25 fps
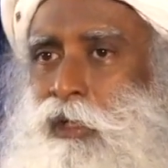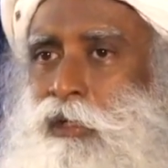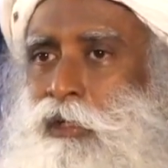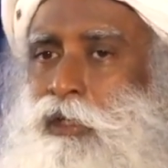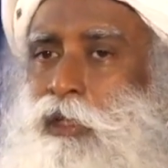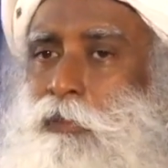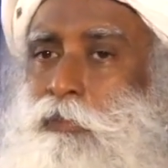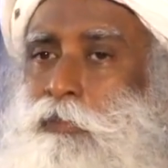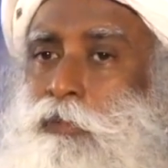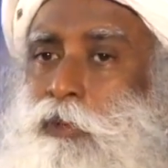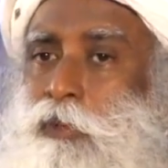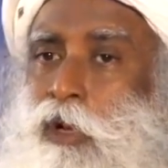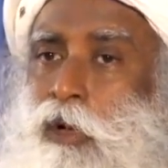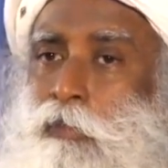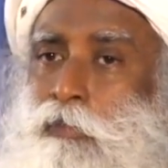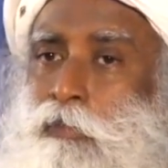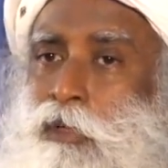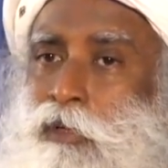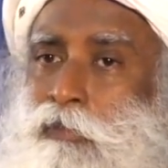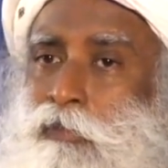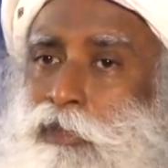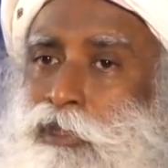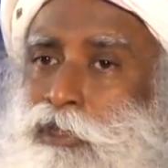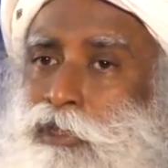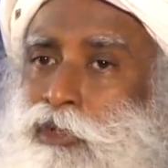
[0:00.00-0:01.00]
The
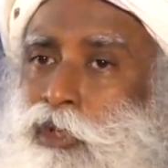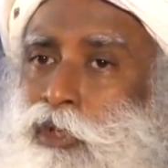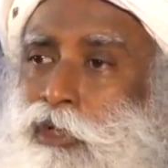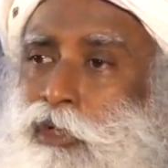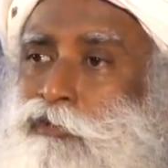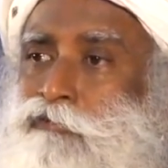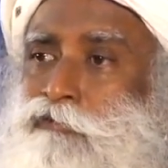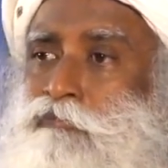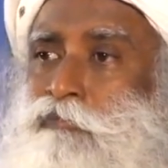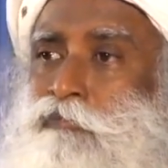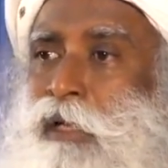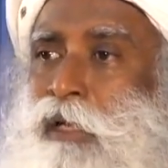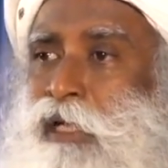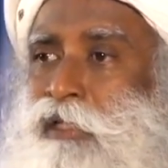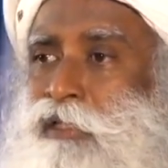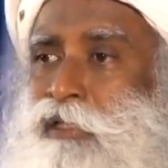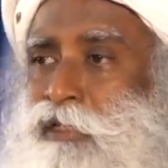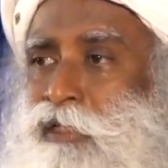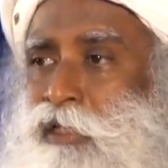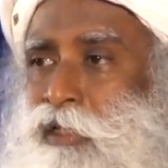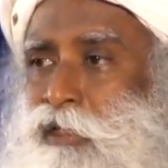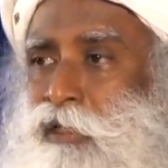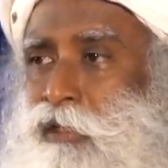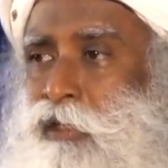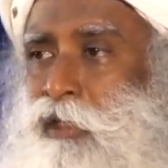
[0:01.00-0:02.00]
problem is not of
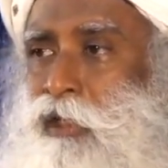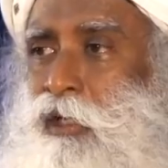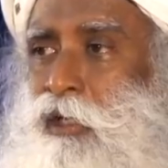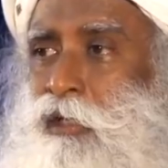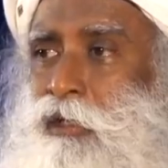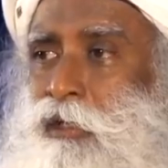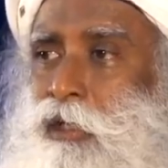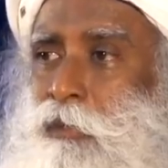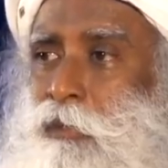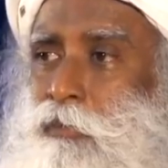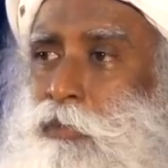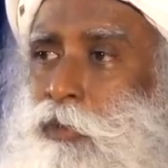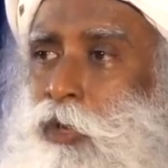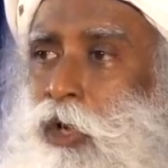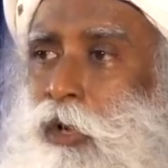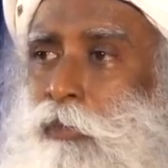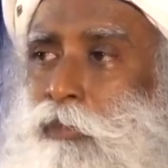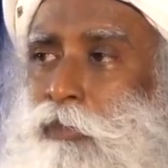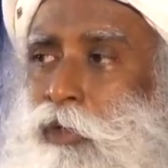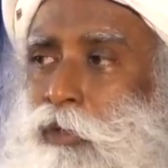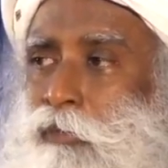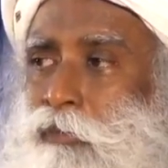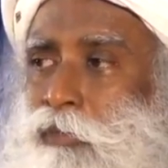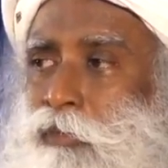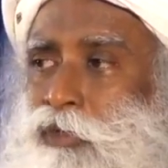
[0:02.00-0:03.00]
plastic, the
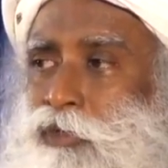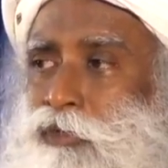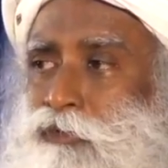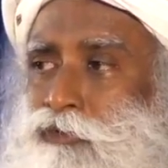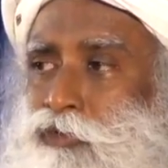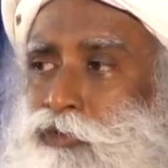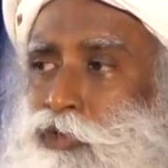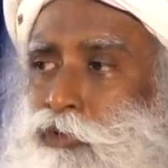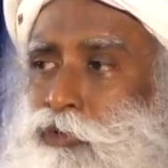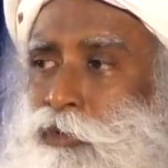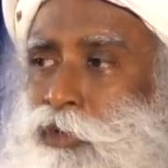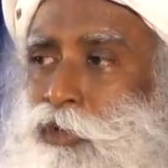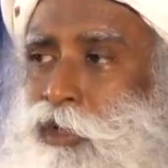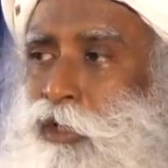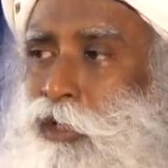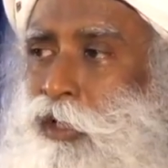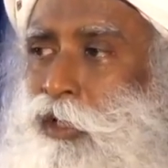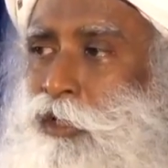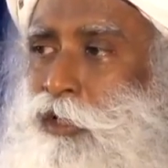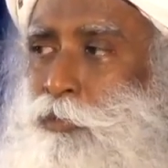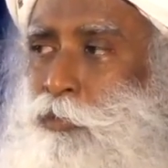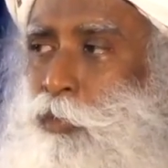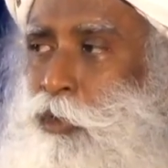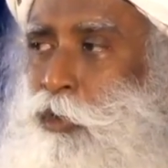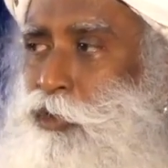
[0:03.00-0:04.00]
problem is of human
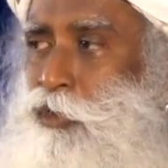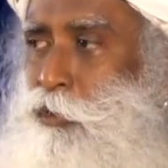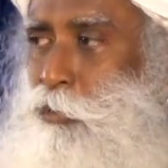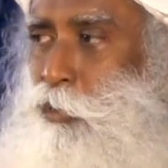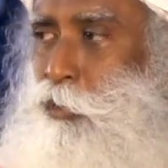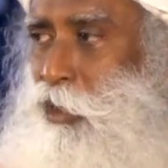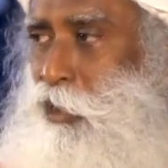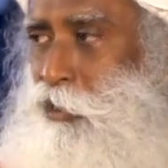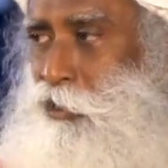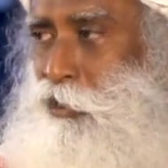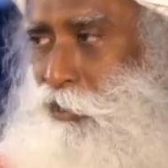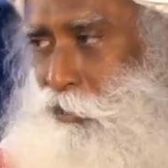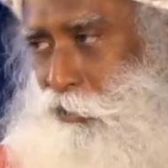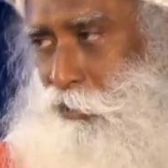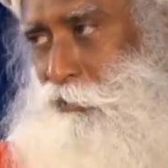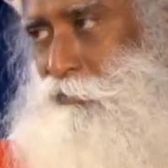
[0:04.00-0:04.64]
irresponsibility.